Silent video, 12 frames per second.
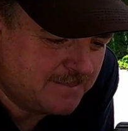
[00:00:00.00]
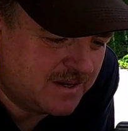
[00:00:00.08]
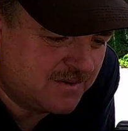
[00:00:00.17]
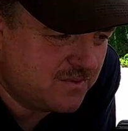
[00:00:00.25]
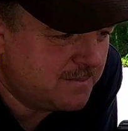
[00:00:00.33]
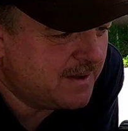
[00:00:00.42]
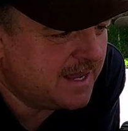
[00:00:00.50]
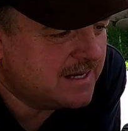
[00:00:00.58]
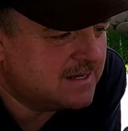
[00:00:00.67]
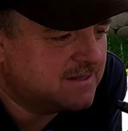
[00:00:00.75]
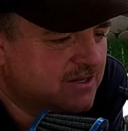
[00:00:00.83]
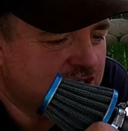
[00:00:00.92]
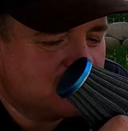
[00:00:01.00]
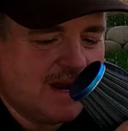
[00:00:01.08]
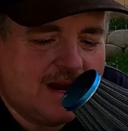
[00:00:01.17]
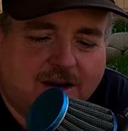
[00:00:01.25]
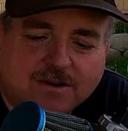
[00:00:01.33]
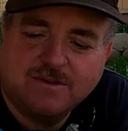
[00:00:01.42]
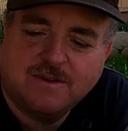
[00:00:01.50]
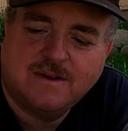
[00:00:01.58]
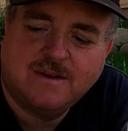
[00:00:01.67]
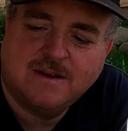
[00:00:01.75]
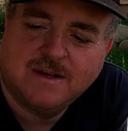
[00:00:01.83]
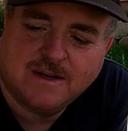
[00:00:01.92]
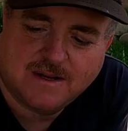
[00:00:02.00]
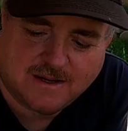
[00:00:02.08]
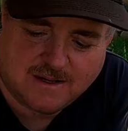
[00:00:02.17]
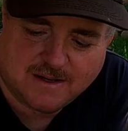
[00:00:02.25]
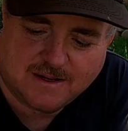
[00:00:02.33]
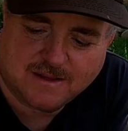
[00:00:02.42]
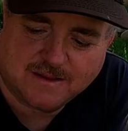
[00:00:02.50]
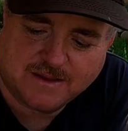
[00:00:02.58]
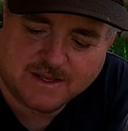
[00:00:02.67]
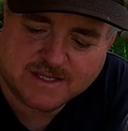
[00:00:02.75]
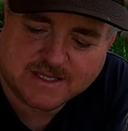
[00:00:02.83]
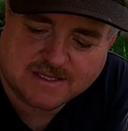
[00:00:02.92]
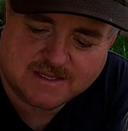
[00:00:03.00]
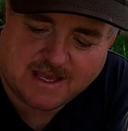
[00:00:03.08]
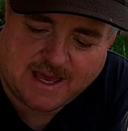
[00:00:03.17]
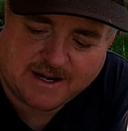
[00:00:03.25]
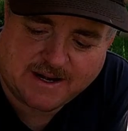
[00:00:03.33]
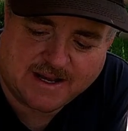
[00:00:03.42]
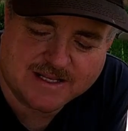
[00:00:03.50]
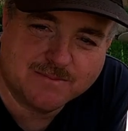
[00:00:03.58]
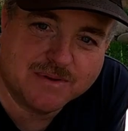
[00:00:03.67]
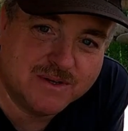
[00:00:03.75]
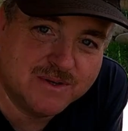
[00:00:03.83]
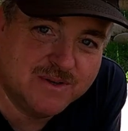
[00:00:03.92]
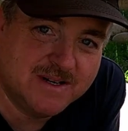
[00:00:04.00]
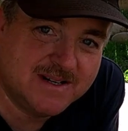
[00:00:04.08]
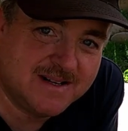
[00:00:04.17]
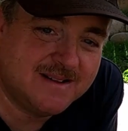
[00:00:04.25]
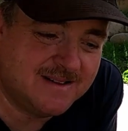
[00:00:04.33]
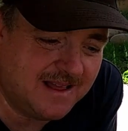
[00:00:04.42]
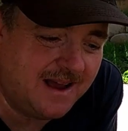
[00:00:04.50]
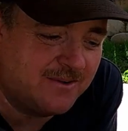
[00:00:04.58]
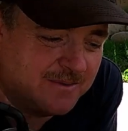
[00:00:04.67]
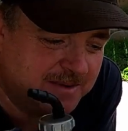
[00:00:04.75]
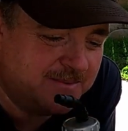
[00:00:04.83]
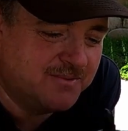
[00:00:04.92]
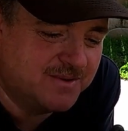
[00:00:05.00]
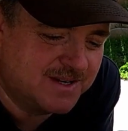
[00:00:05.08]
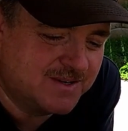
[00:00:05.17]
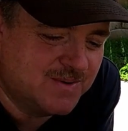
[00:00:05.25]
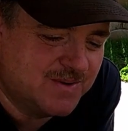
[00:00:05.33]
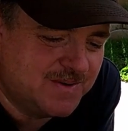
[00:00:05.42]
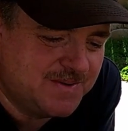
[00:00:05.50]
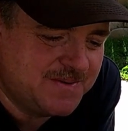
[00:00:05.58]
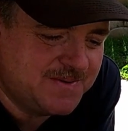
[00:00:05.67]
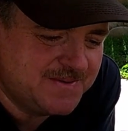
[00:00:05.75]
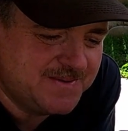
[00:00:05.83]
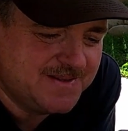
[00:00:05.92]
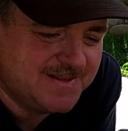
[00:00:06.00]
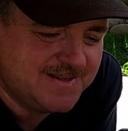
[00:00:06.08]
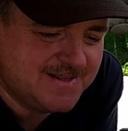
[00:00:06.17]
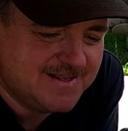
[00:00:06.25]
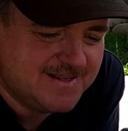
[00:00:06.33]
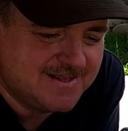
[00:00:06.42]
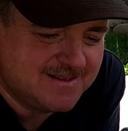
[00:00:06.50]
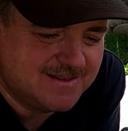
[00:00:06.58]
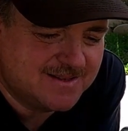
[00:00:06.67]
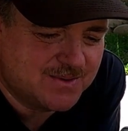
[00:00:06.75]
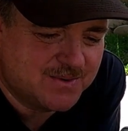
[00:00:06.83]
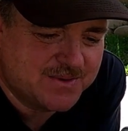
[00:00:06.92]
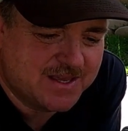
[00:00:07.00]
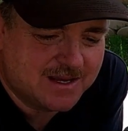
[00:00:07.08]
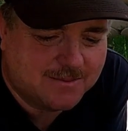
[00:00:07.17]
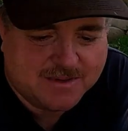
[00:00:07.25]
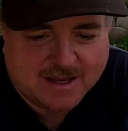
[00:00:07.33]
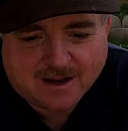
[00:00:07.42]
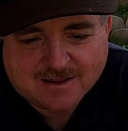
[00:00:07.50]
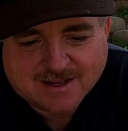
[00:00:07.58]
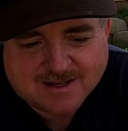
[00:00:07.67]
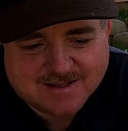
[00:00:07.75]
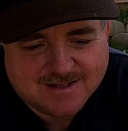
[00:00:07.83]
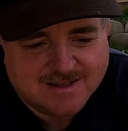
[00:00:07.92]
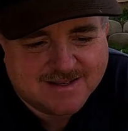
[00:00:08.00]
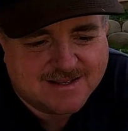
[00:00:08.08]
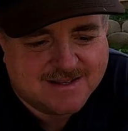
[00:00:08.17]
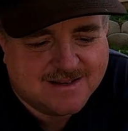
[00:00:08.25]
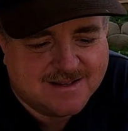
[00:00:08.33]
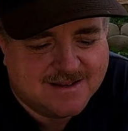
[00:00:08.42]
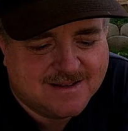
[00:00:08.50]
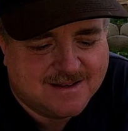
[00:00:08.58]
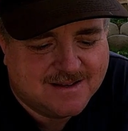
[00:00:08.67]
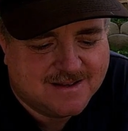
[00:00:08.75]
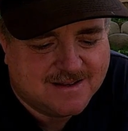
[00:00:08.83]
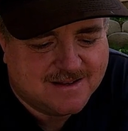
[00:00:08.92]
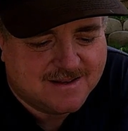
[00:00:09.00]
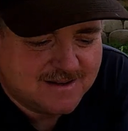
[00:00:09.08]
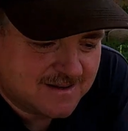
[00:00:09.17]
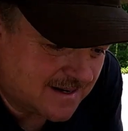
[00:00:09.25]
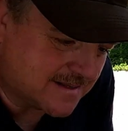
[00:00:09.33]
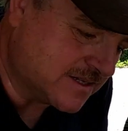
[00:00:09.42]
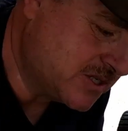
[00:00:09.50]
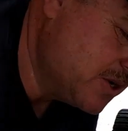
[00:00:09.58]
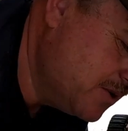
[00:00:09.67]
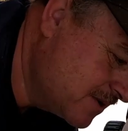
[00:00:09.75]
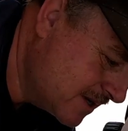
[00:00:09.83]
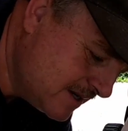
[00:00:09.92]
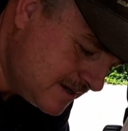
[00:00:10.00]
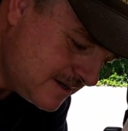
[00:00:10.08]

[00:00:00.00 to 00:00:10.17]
But if we painted the shroud this anodized blue, that would be pretty cool. This whole thing would be out like this. Got the choke.